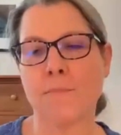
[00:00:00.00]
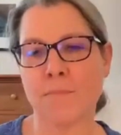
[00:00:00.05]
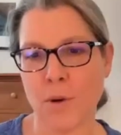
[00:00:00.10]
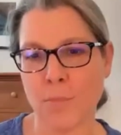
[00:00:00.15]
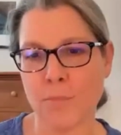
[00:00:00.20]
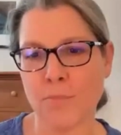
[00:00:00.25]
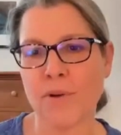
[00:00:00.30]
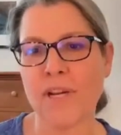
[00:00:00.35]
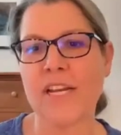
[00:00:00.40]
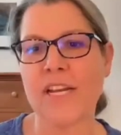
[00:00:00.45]

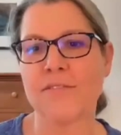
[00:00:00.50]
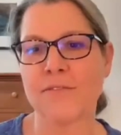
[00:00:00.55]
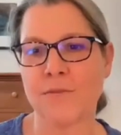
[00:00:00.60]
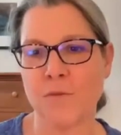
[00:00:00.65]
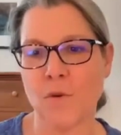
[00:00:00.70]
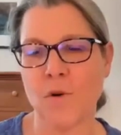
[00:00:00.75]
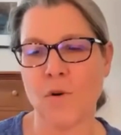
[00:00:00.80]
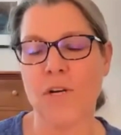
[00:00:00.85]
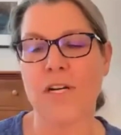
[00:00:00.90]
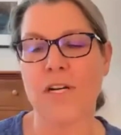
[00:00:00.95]
appropriate
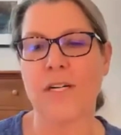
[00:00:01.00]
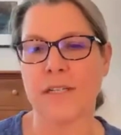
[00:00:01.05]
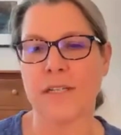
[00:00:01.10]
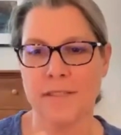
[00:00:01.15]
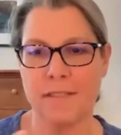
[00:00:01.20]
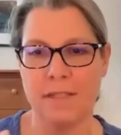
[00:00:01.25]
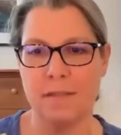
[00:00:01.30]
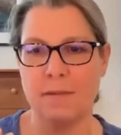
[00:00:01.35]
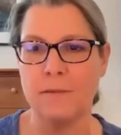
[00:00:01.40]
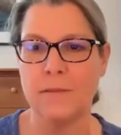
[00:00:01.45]

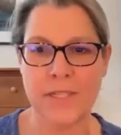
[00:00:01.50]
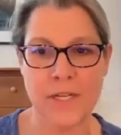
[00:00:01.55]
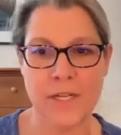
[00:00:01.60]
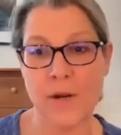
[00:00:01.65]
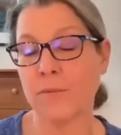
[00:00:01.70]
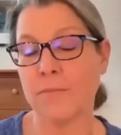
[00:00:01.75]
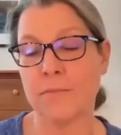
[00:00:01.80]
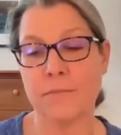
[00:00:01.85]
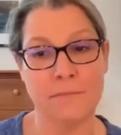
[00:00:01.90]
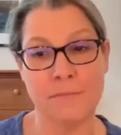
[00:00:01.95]
for,
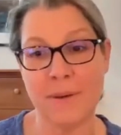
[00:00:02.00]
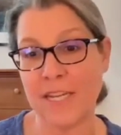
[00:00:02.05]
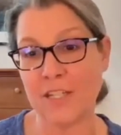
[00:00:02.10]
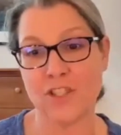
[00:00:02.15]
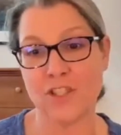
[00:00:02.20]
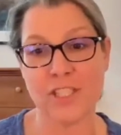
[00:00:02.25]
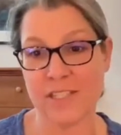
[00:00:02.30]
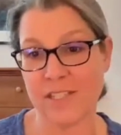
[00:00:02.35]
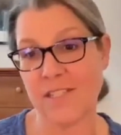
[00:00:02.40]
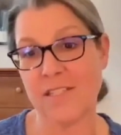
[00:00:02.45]

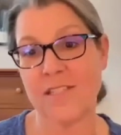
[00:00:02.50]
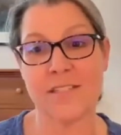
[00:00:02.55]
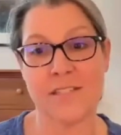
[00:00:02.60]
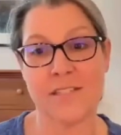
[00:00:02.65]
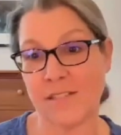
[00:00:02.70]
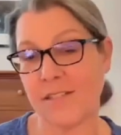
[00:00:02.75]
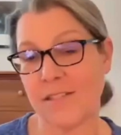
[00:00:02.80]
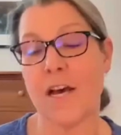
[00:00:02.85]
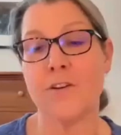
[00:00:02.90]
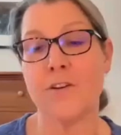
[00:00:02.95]

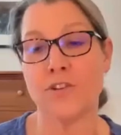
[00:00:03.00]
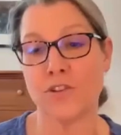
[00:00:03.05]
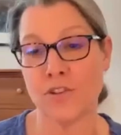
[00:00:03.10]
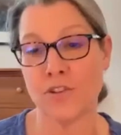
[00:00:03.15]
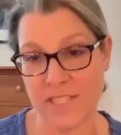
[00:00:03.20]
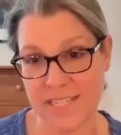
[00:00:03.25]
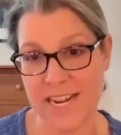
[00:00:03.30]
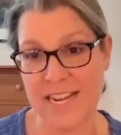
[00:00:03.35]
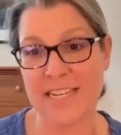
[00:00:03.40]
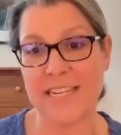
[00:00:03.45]
patients
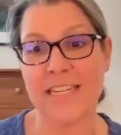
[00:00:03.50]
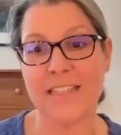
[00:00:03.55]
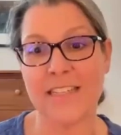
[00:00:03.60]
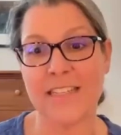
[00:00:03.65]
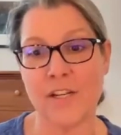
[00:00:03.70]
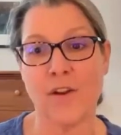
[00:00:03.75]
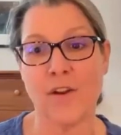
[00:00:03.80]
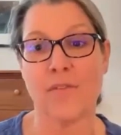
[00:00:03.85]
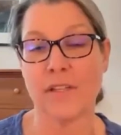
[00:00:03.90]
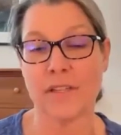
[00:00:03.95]

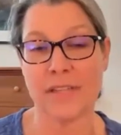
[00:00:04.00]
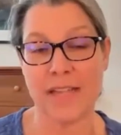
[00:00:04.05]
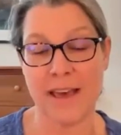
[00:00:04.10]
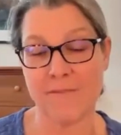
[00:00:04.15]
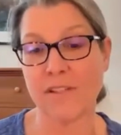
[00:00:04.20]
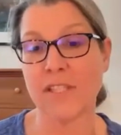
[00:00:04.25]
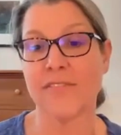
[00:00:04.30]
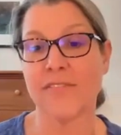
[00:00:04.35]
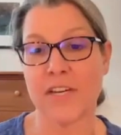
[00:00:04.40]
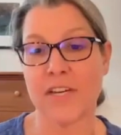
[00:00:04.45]
understanding, the
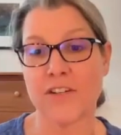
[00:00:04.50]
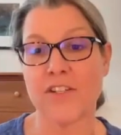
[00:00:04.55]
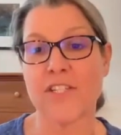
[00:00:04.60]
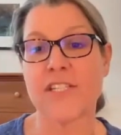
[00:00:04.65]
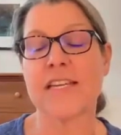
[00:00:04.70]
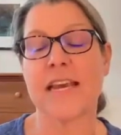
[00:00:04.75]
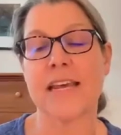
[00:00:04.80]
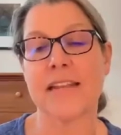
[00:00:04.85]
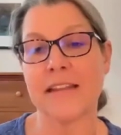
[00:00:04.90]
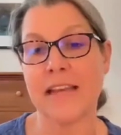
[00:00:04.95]
level of
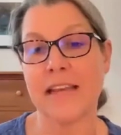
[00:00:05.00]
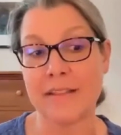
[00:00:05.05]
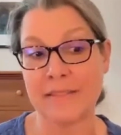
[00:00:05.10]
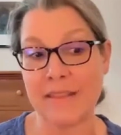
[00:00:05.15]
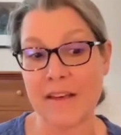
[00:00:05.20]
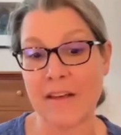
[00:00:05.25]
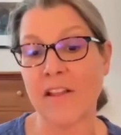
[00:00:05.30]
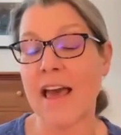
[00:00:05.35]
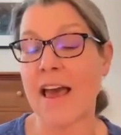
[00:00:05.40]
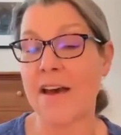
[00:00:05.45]
understanding
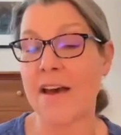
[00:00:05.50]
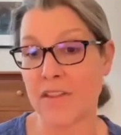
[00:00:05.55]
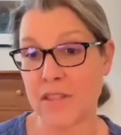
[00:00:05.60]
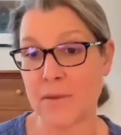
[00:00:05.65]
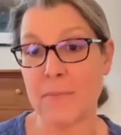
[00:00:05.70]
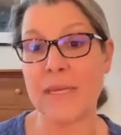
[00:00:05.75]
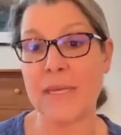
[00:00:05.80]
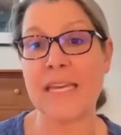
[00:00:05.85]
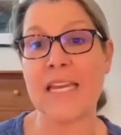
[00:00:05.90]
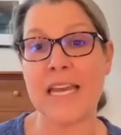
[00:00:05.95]
they'll have at
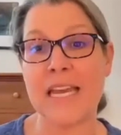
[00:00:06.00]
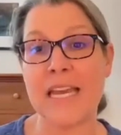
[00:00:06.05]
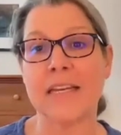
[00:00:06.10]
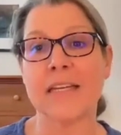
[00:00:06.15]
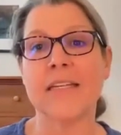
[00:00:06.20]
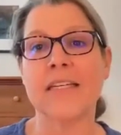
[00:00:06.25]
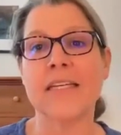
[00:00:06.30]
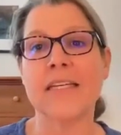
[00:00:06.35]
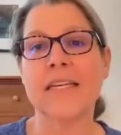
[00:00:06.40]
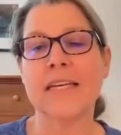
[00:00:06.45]
the
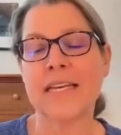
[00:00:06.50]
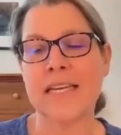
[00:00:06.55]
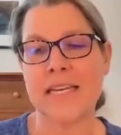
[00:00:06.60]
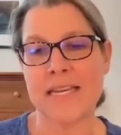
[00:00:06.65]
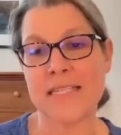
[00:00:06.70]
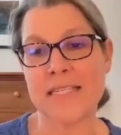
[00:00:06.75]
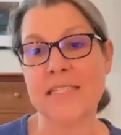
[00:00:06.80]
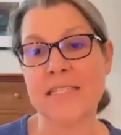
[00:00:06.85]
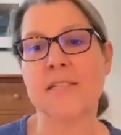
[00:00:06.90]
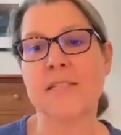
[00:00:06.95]
beginning
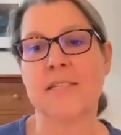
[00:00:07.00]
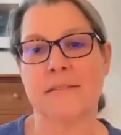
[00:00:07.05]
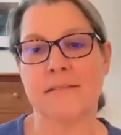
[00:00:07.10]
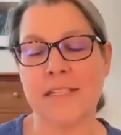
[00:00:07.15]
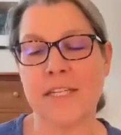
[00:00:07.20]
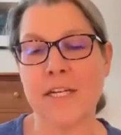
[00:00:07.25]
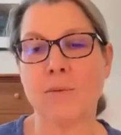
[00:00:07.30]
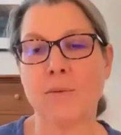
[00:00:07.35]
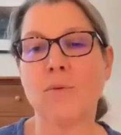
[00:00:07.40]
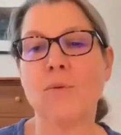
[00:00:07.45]
is,
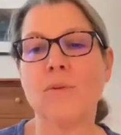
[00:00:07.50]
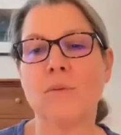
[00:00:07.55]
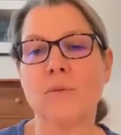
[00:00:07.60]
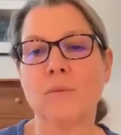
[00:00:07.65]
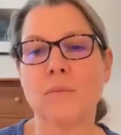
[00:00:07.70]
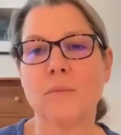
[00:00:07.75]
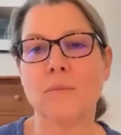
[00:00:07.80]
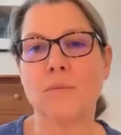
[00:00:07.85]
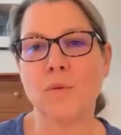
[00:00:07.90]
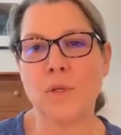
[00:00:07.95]

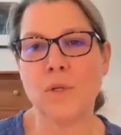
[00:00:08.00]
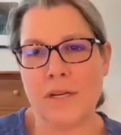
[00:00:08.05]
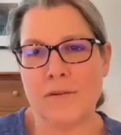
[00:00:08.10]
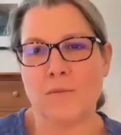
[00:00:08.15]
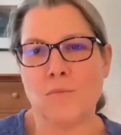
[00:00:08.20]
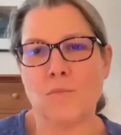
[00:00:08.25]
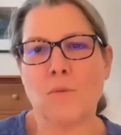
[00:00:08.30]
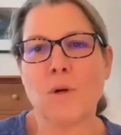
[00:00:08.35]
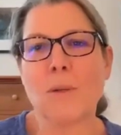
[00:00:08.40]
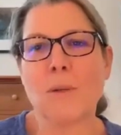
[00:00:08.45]

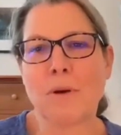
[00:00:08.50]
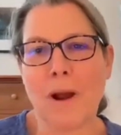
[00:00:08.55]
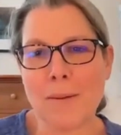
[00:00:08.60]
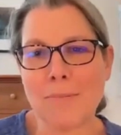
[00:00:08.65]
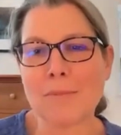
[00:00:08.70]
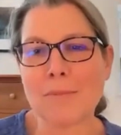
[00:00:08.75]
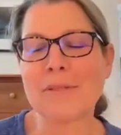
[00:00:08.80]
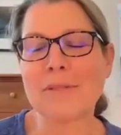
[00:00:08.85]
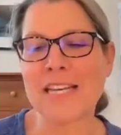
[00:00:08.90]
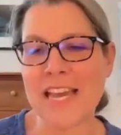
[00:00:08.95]
would
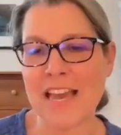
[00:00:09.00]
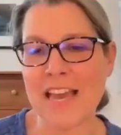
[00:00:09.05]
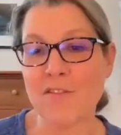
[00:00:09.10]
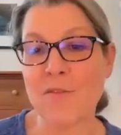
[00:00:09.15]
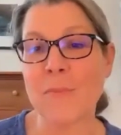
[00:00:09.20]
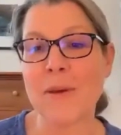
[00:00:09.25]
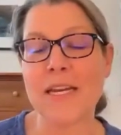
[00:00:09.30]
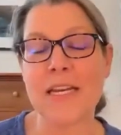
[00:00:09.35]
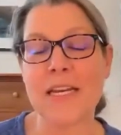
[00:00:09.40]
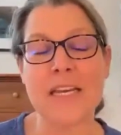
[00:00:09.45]
probably
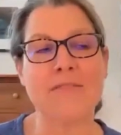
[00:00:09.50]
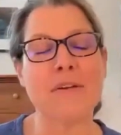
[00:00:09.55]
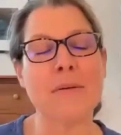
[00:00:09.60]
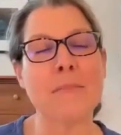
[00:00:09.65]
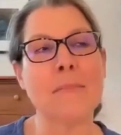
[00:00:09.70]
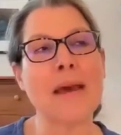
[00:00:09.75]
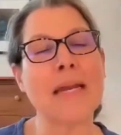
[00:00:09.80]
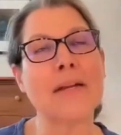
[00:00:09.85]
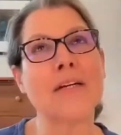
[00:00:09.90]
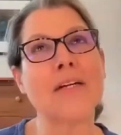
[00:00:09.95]
have been
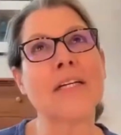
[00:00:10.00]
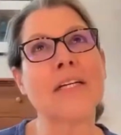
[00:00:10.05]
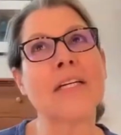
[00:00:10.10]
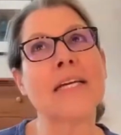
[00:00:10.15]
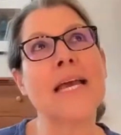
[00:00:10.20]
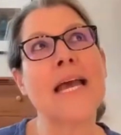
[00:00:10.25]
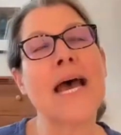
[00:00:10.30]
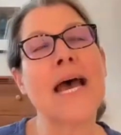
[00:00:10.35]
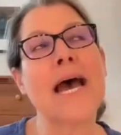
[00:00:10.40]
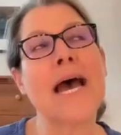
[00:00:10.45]
even better.
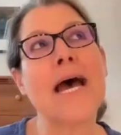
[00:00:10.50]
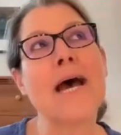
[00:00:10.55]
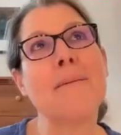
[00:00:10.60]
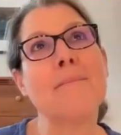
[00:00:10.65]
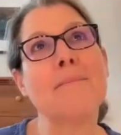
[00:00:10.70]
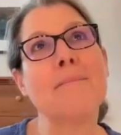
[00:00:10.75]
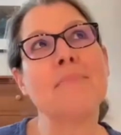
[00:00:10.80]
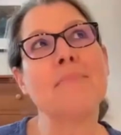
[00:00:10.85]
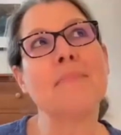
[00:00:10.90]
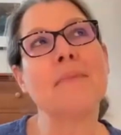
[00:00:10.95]

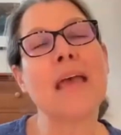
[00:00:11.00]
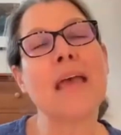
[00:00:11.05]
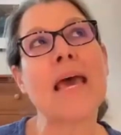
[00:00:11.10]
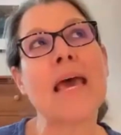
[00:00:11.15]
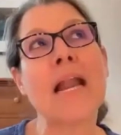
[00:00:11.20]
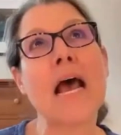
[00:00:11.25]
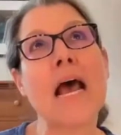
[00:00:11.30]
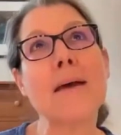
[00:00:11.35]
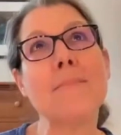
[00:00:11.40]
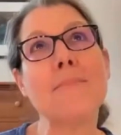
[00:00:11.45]
Um,
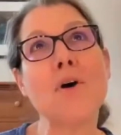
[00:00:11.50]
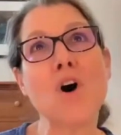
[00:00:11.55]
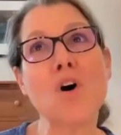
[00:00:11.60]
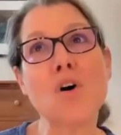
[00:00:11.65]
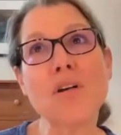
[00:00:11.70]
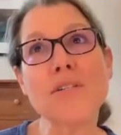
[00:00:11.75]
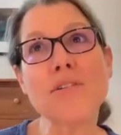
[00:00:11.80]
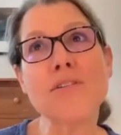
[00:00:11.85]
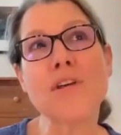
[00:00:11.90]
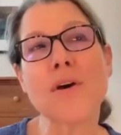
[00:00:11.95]
and I'm
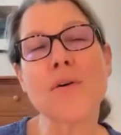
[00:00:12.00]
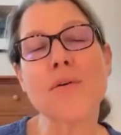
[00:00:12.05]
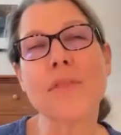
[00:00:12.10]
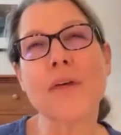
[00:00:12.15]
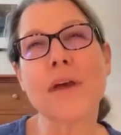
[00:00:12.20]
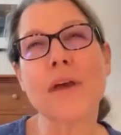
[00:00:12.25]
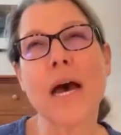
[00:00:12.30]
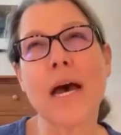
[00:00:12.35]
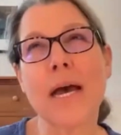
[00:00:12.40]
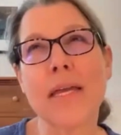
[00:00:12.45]
also
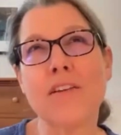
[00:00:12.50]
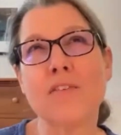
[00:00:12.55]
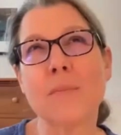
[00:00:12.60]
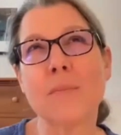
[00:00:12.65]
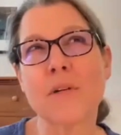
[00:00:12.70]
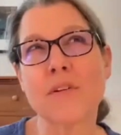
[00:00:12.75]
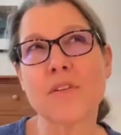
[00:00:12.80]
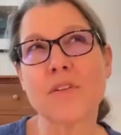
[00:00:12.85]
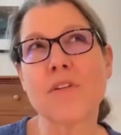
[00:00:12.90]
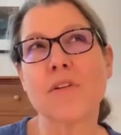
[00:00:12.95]
the kind of
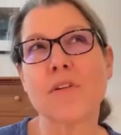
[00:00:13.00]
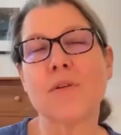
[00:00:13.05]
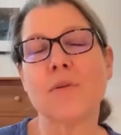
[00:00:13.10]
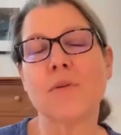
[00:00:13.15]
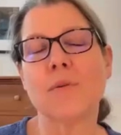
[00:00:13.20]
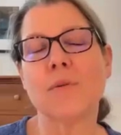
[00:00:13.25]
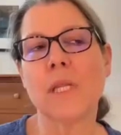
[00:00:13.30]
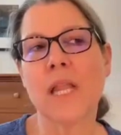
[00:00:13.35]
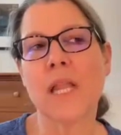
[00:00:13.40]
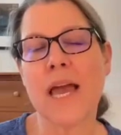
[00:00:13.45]
person
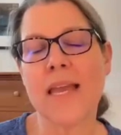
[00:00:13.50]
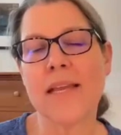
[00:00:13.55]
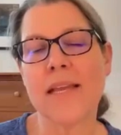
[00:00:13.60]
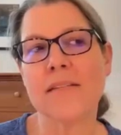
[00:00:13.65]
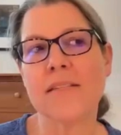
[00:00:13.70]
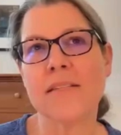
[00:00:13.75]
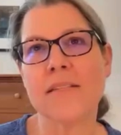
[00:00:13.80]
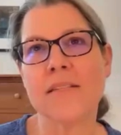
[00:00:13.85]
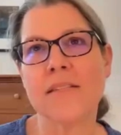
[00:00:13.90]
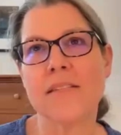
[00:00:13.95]
who
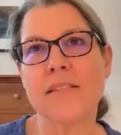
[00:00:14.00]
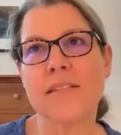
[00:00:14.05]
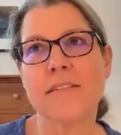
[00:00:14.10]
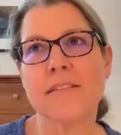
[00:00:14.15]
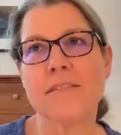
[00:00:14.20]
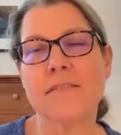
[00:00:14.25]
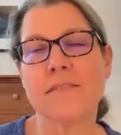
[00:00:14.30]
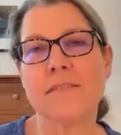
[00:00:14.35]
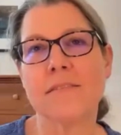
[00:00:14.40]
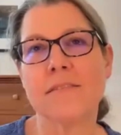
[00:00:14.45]

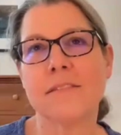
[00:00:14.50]
likes